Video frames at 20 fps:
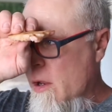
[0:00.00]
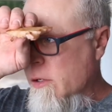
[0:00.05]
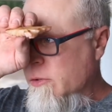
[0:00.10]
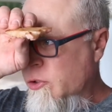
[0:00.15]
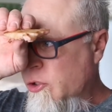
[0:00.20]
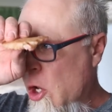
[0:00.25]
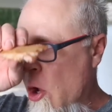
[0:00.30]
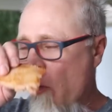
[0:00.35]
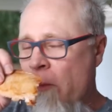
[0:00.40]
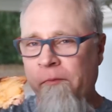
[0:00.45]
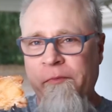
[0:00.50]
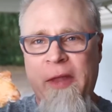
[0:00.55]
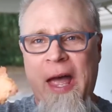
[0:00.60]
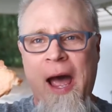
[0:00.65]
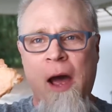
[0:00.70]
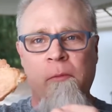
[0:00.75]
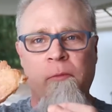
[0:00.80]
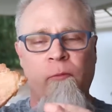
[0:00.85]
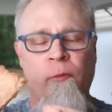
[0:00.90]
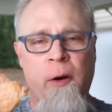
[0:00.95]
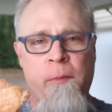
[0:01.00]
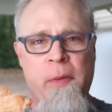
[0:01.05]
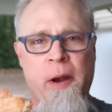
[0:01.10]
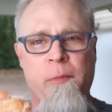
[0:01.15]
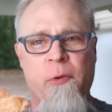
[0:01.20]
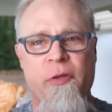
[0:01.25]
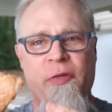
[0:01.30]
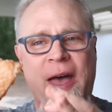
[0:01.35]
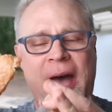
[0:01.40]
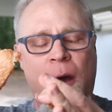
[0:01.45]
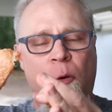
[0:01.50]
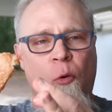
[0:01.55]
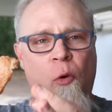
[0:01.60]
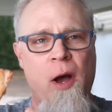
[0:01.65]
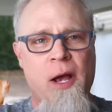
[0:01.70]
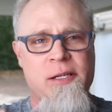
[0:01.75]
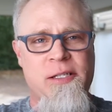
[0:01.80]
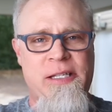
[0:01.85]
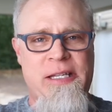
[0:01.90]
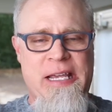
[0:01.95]
So that, remember, that
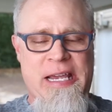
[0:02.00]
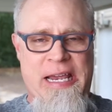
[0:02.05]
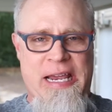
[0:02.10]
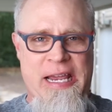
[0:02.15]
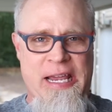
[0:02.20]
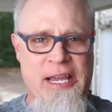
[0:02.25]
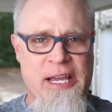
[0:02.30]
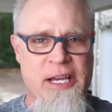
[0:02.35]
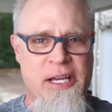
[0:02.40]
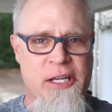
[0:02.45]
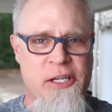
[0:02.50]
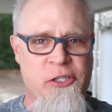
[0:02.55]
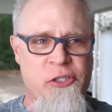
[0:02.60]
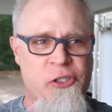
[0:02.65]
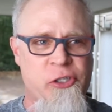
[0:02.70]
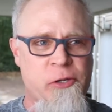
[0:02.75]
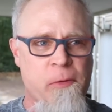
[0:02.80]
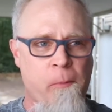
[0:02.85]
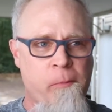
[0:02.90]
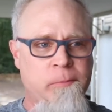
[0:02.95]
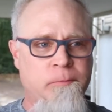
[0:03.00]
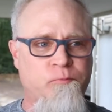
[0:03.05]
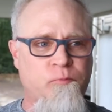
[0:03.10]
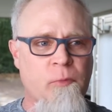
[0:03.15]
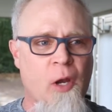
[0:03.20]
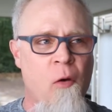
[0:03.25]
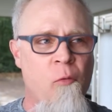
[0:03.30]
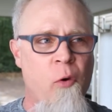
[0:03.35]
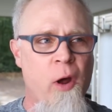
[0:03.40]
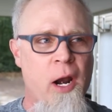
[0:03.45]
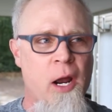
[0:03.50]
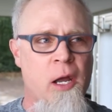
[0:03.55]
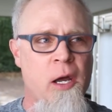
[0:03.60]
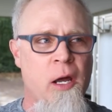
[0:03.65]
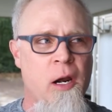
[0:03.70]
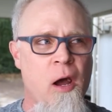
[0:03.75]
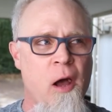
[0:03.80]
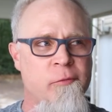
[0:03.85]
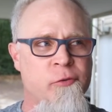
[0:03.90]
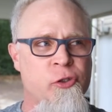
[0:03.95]
was the end of what I
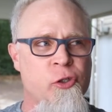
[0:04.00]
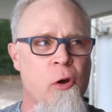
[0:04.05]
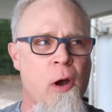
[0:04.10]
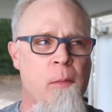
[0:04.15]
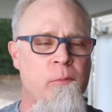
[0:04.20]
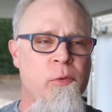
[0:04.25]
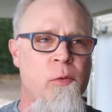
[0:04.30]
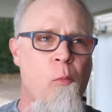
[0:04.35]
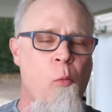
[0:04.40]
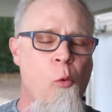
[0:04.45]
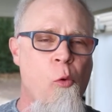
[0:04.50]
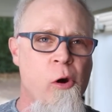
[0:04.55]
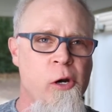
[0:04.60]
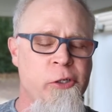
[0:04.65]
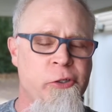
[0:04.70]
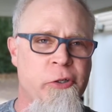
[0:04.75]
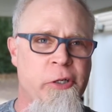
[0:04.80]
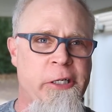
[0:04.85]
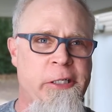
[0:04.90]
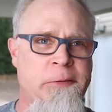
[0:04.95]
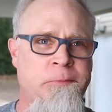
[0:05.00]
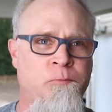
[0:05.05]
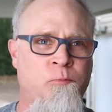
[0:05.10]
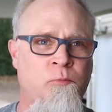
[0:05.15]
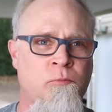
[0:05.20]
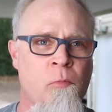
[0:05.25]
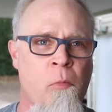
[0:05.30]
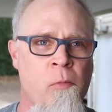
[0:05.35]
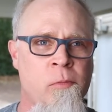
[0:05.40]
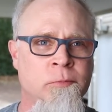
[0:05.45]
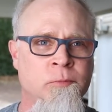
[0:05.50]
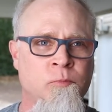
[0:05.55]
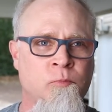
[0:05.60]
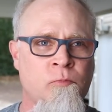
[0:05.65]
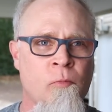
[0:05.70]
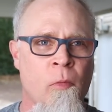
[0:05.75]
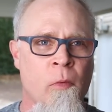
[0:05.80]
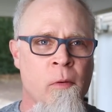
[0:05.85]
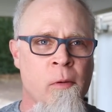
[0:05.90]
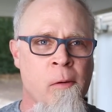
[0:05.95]
cut off. So I'm wondering,
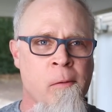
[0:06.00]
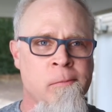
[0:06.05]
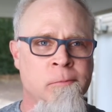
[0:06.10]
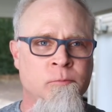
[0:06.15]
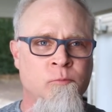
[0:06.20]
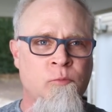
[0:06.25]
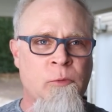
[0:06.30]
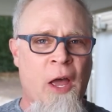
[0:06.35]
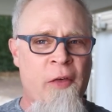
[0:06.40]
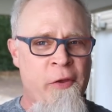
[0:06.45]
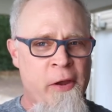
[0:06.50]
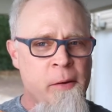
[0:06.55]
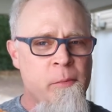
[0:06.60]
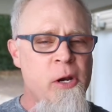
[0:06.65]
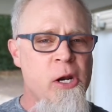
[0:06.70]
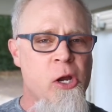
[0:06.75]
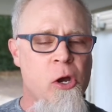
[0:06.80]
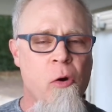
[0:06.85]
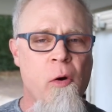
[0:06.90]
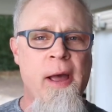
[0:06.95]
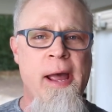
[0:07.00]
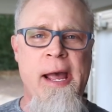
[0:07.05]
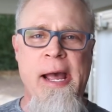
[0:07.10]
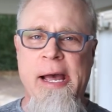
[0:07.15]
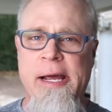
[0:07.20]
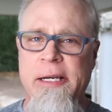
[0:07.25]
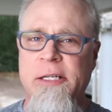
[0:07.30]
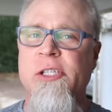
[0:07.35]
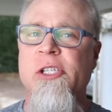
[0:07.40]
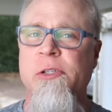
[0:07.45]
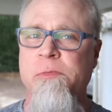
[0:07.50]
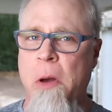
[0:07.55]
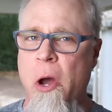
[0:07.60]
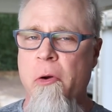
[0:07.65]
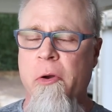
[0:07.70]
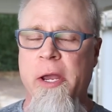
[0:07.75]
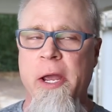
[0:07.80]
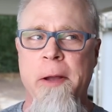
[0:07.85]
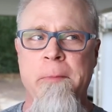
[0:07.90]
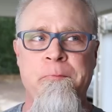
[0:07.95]
I think I'm gonna go ahead and
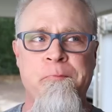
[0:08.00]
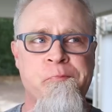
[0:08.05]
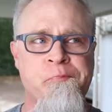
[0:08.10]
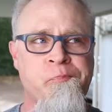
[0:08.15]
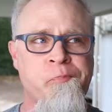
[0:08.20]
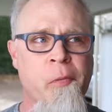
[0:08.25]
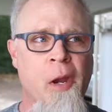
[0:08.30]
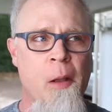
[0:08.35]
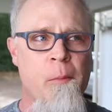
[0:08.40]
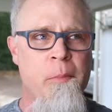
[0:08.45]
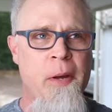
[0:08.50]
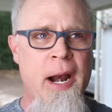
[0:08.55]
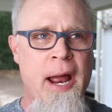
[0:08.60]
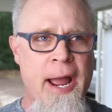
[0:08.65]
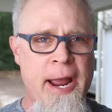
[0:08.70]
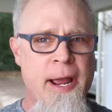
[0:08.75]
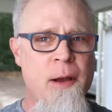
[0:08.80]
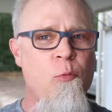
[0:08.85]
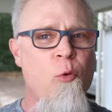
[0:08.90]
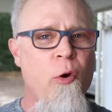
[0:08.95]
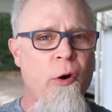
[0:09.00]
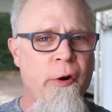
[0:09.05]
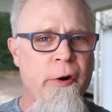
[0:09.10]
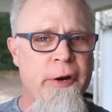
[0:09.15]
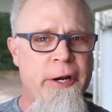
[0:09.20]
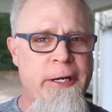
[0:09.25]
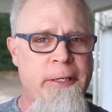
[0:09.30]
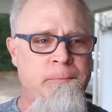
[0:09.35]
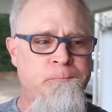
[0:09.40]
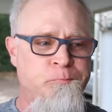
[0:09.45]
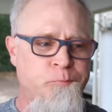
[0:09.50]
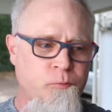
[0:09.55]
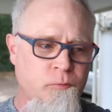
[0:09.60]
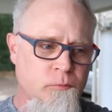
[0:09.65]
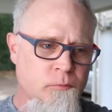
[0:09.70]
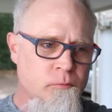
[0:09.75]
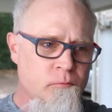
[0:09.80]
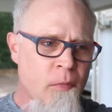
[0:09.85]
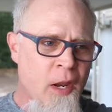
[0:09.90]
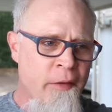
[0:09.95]
smoke it, but I am worried
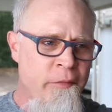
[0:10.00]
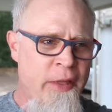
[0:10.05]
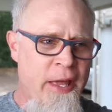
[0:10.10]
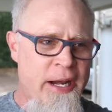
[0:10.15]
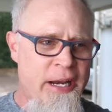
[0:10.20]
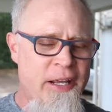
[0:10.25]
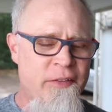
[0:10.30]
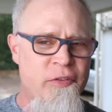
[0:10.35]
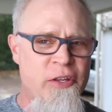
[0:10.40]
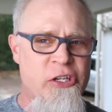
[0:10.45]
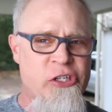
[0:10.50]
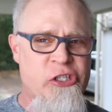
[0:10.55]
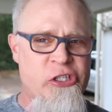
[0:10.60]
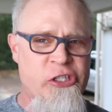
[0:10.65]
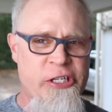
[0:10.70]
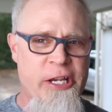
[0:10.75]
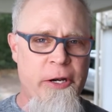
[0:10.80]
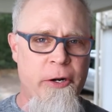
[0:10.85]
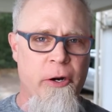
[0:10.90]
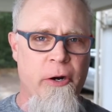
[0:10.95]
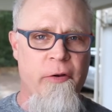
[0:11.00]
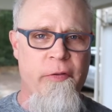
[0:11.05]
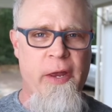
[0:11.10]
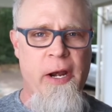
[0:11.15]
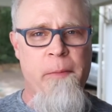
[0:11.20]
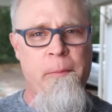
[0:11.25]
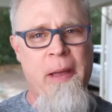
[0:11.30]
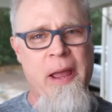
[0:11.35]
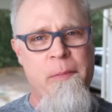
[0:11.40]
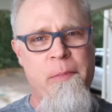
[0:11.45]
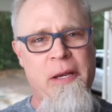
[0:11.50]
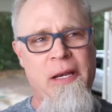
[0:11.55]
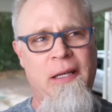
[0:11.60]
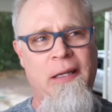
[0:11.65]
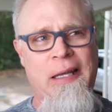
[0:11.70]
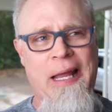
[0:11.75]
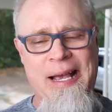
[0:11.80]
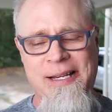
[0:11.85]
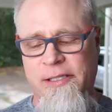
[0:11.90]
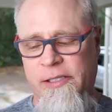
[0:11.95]
that in the center that it may be
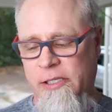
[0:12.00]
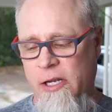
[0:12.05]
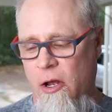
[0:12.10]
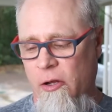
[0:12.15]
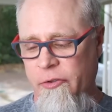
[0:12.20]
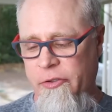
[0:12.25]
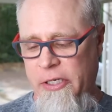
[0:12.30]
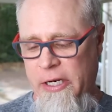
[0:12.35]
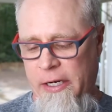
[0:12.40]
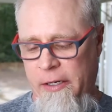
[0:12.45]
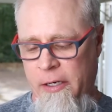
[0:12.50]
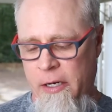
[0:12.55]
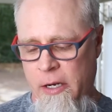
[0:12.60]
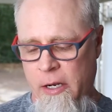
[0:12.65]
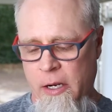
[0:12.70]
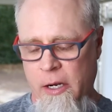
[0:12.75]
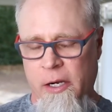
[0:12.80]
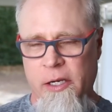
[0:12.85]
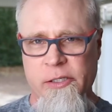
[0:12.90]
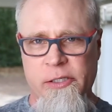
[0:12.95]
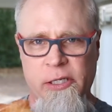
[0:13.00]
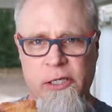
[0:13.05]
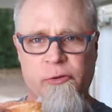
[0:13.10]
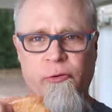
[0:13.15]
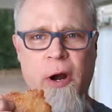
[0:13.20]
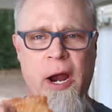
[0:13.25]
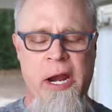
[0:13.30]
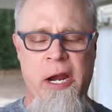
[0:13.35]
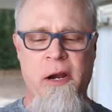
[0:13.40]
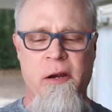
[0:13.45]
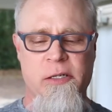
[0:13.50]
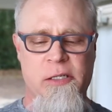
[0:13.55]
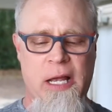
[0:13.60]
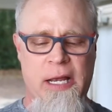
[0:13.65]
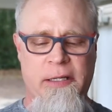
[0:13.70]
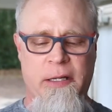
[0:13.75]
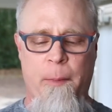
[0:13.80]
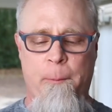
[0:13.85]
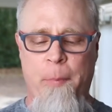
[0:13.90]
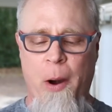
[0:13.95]
less salty, because this right here is
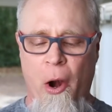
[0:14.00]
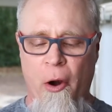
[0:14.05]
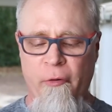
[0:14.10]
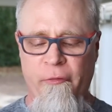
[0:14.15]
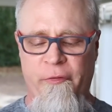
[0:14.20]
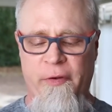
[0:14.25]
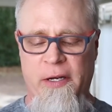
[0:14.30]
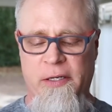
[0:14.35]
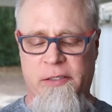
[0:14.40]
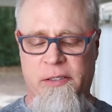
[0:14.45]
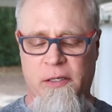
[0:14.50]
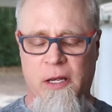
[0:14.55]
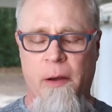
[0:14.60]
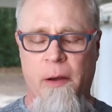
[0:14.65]
like the perfect